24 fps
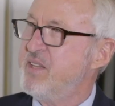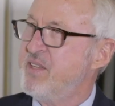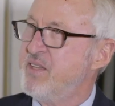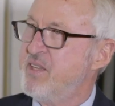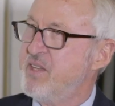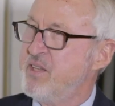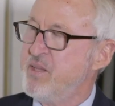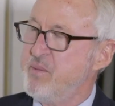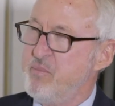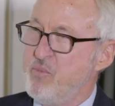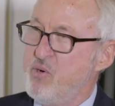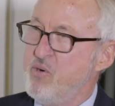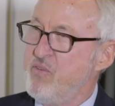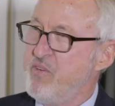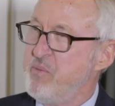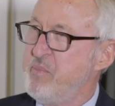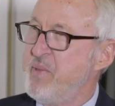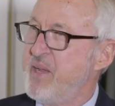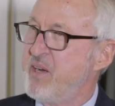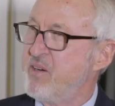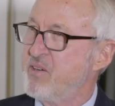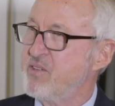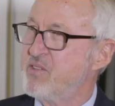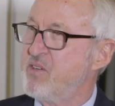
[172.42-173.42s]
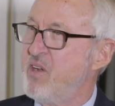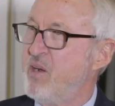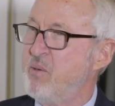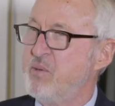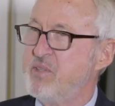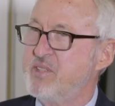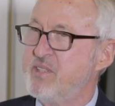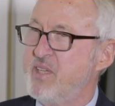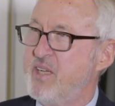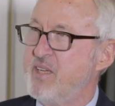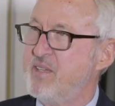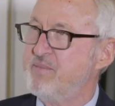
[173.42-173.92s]
do, do the movie makers
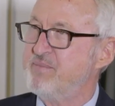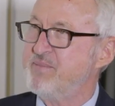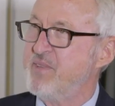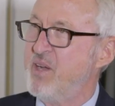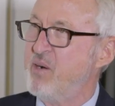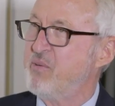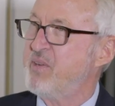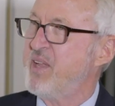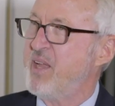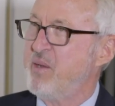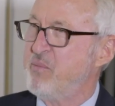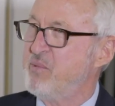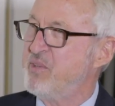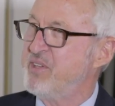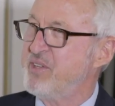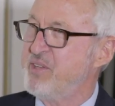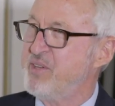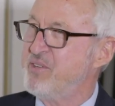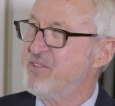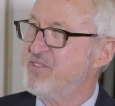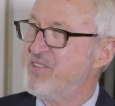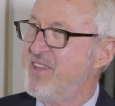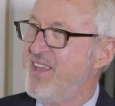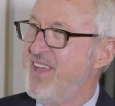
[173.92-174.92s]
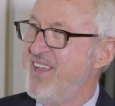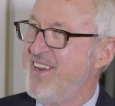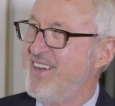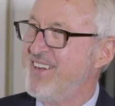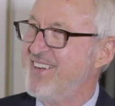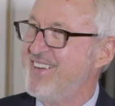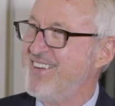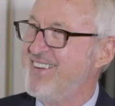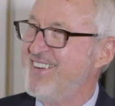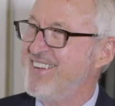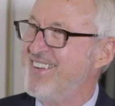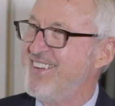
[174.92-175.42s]
always say, "Okay, we'll use
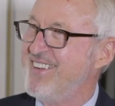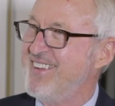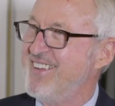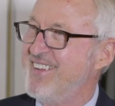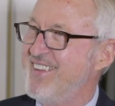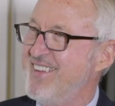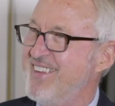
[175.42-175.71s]
that"?